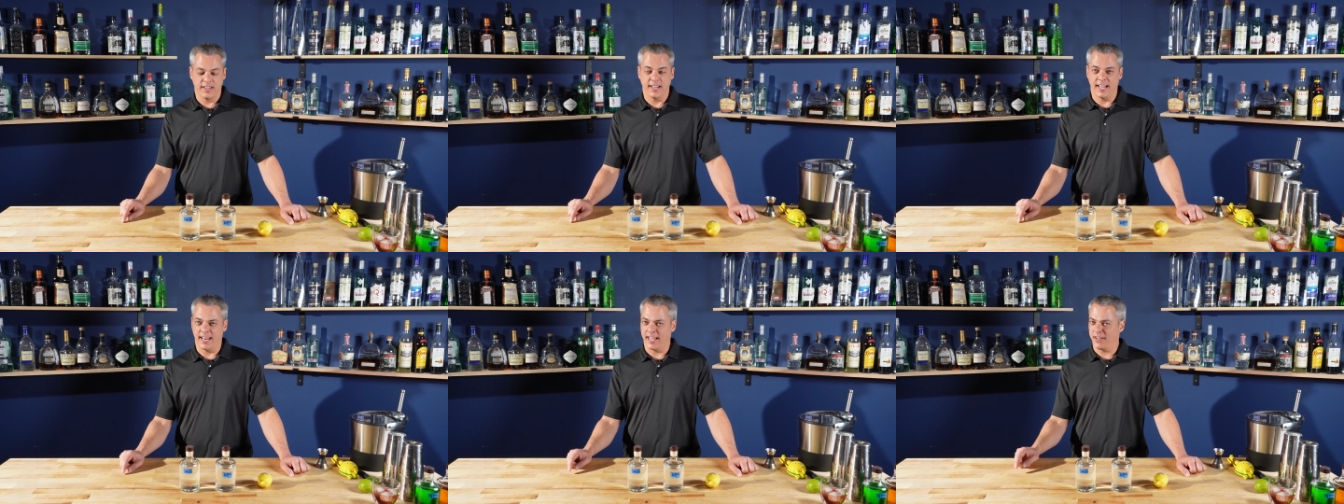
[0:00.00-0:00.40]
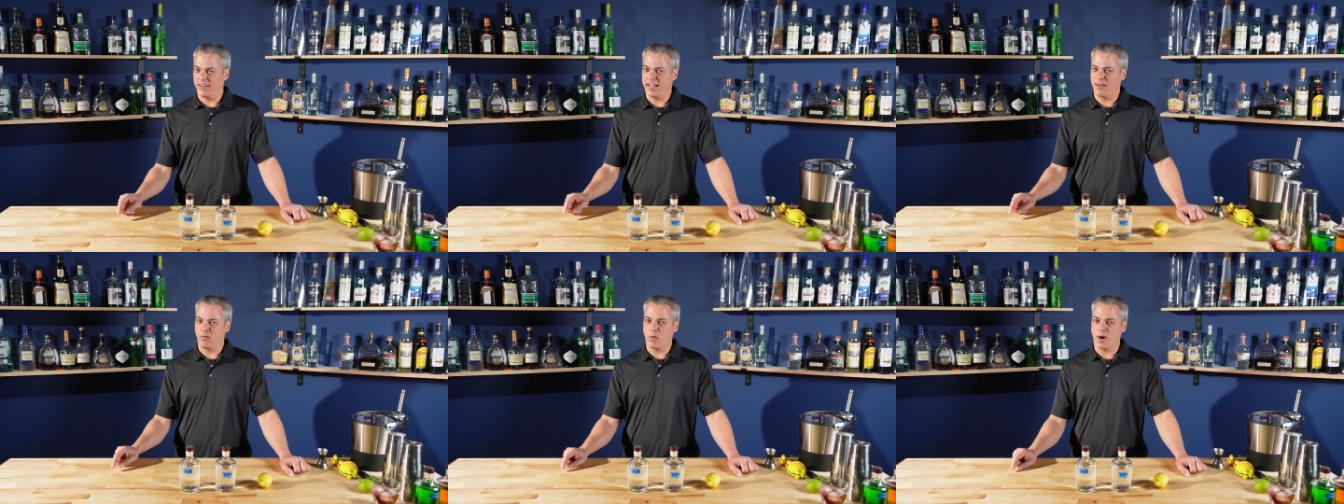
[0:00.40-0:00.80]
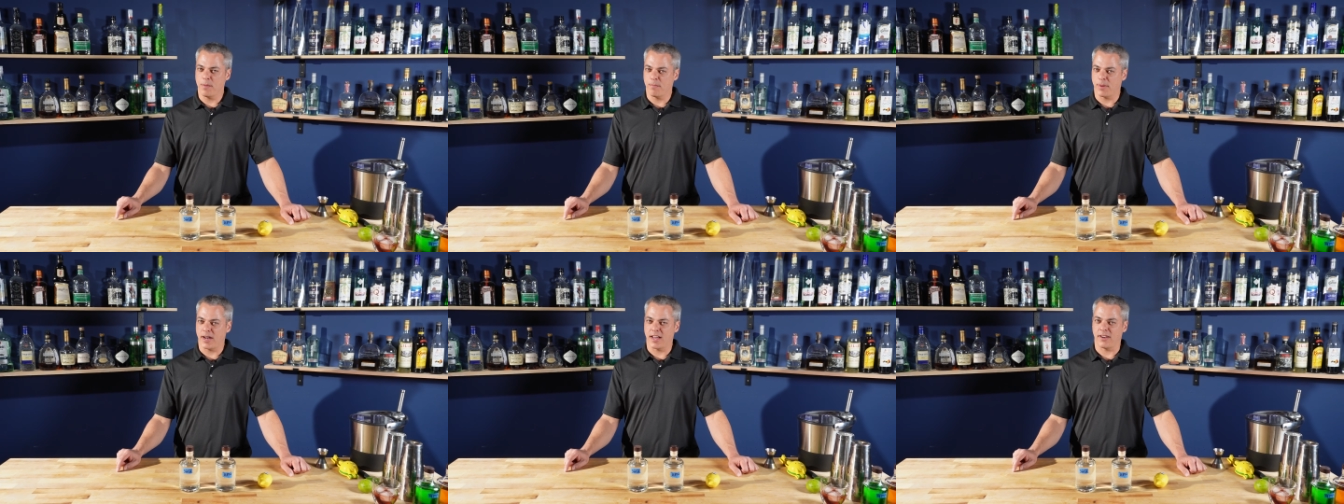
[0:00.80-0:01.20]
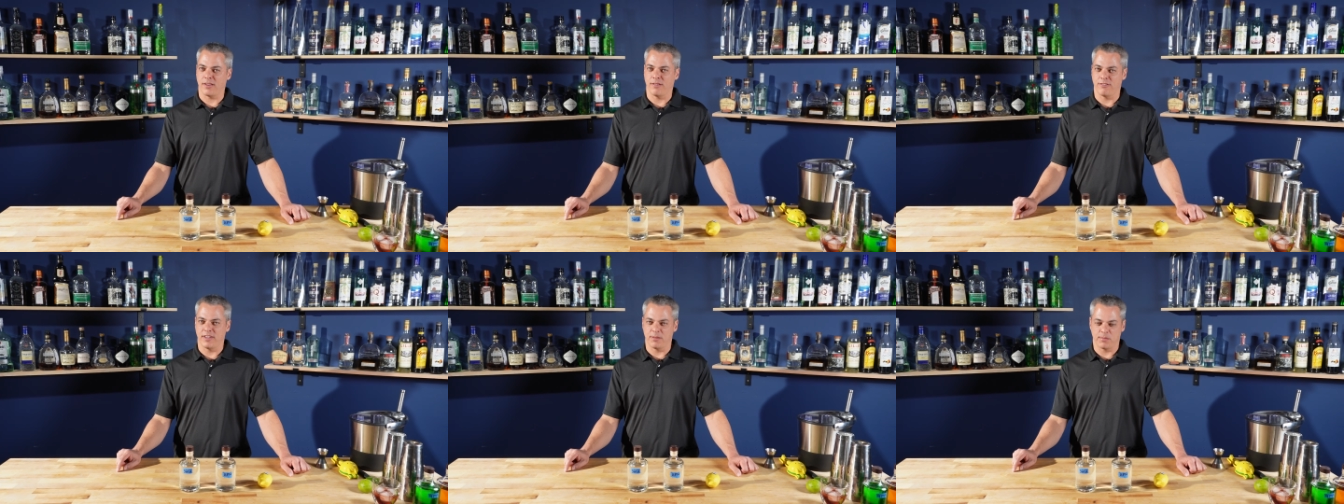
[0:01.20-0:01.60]
And I only have 1 bottle
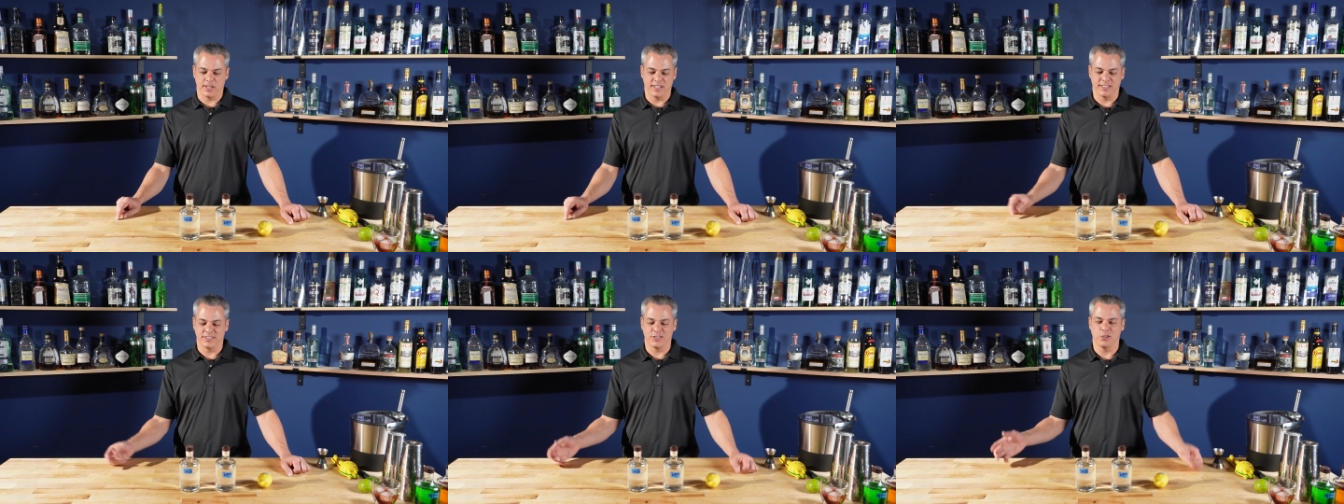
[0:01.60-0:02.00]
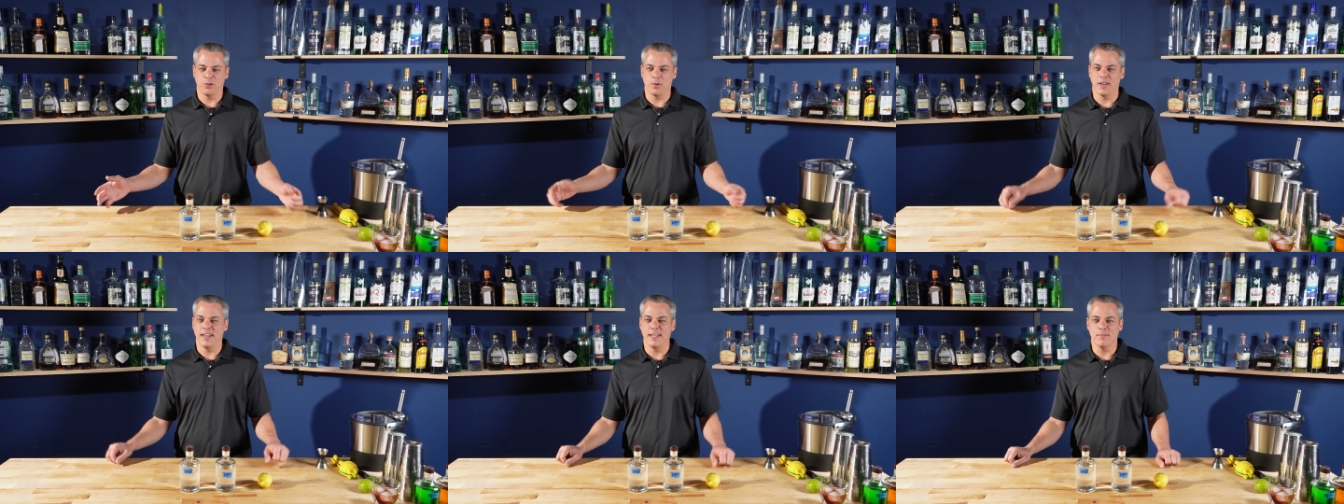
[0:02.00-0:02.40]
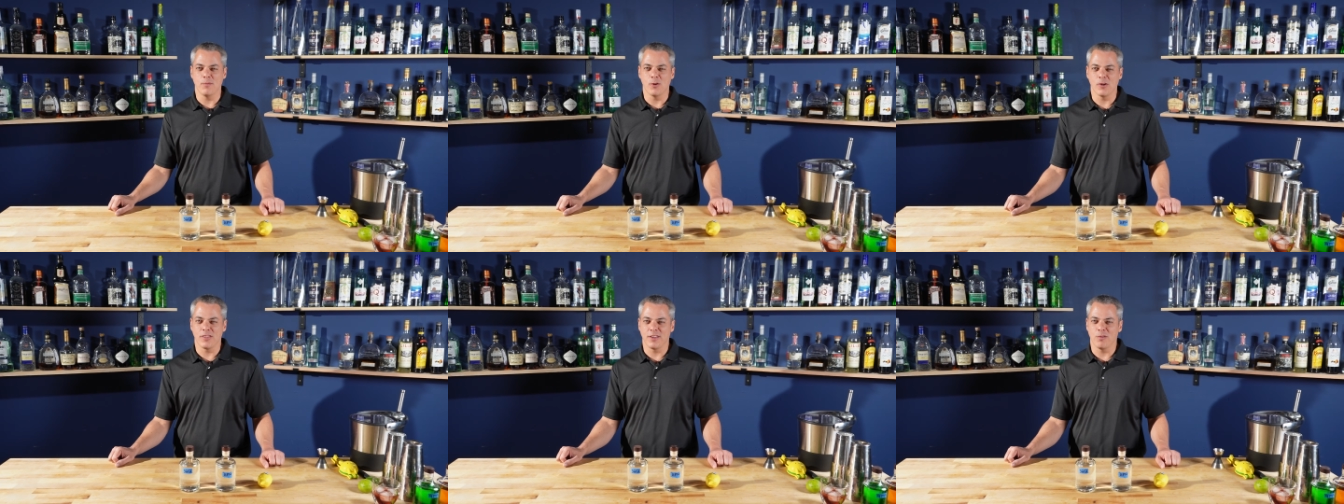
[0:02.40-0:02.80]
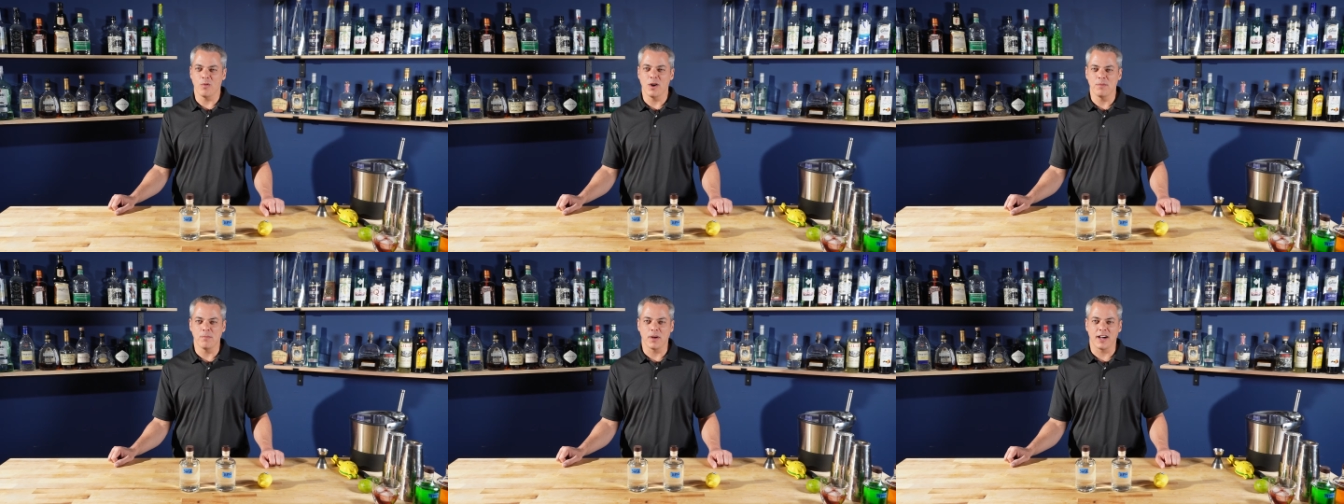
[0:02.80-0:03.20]
of it, because who would need more than
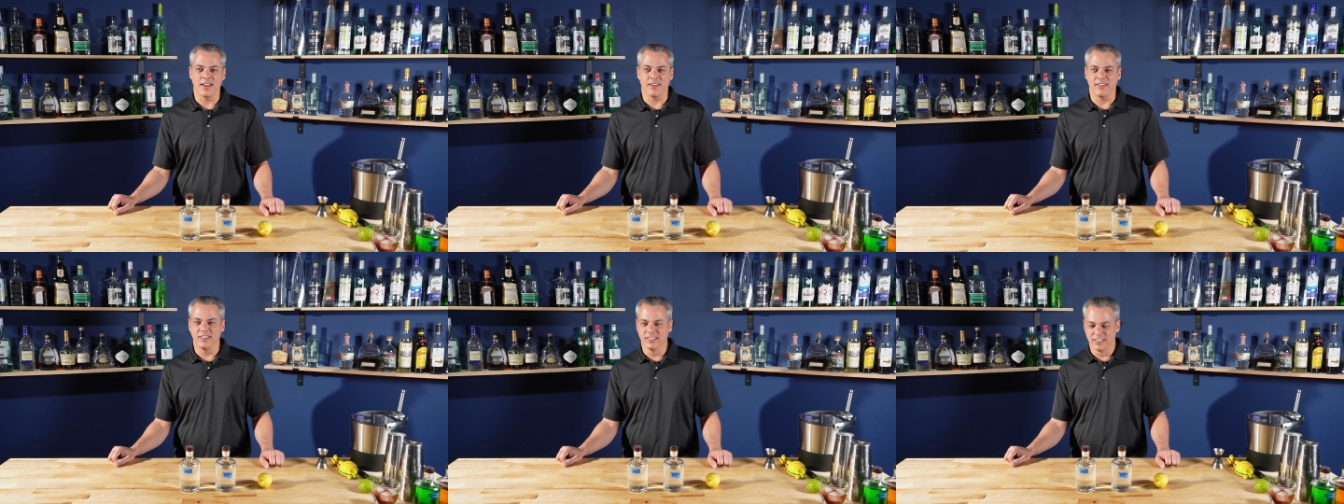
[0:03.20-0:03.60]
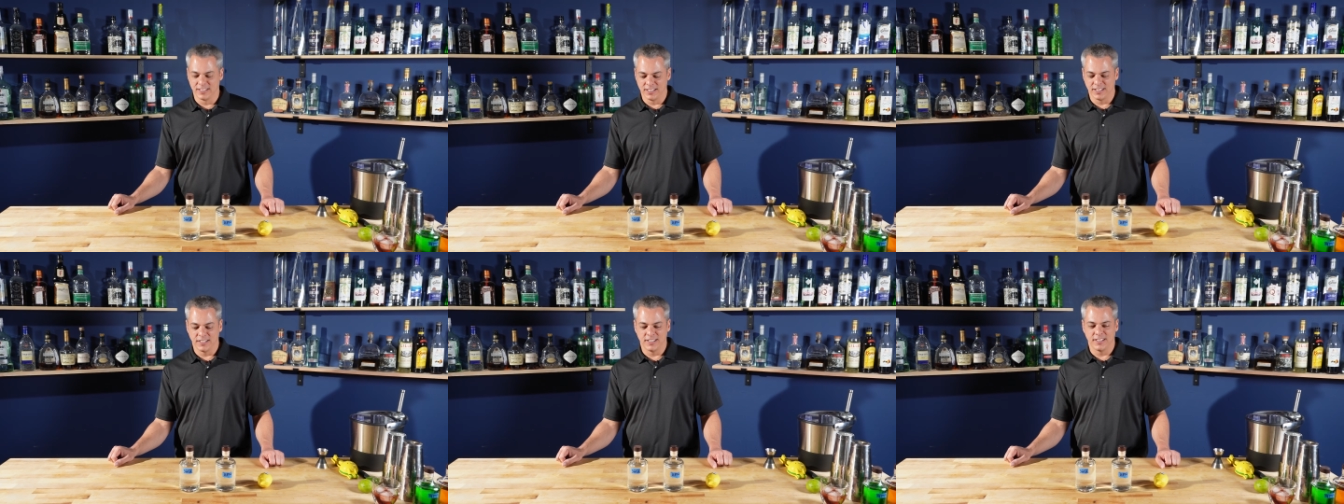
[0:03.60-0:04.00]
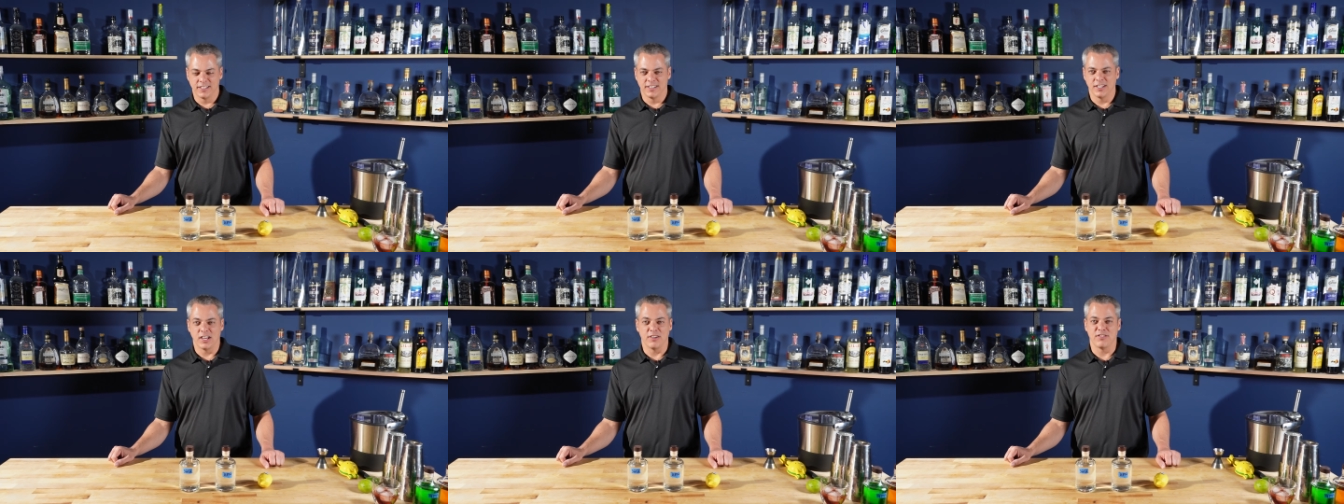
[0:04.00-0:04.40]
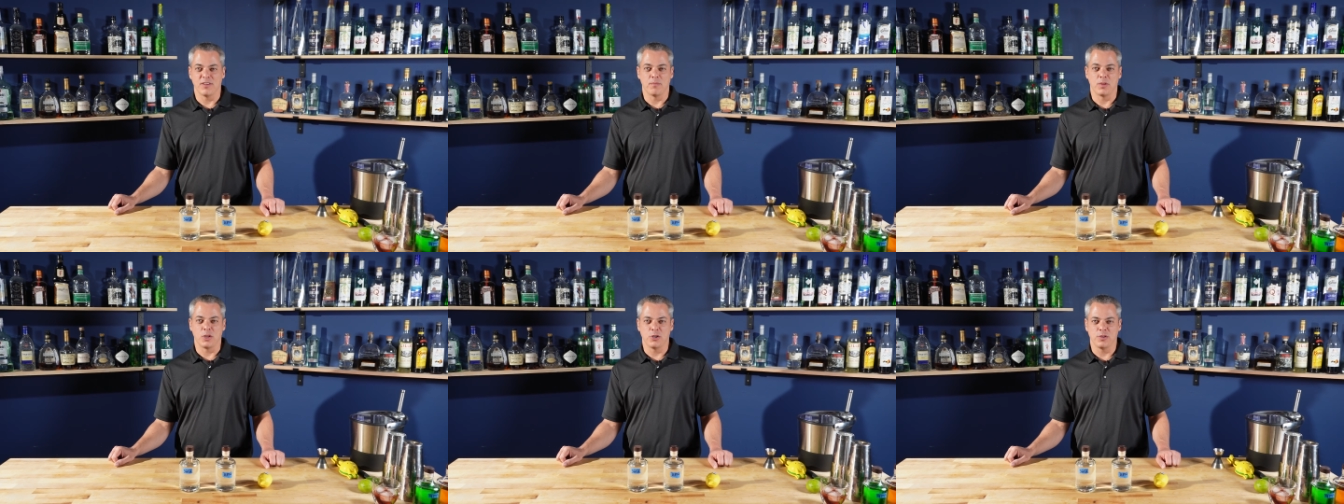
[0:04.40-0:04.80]
1 bottle of a
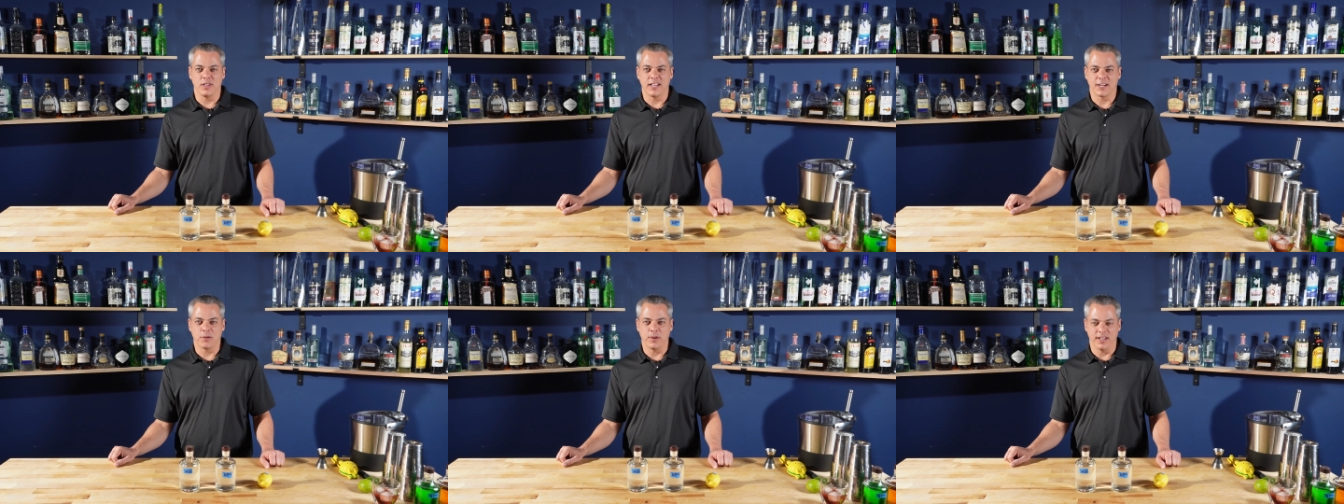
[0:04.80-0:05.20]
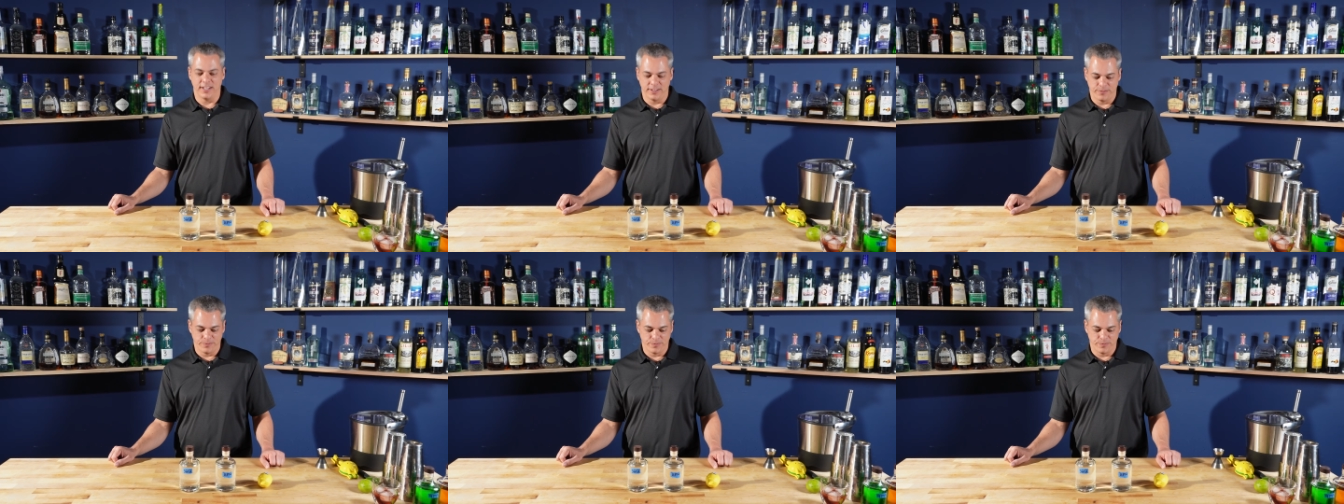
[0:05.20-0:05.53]
blue liquid?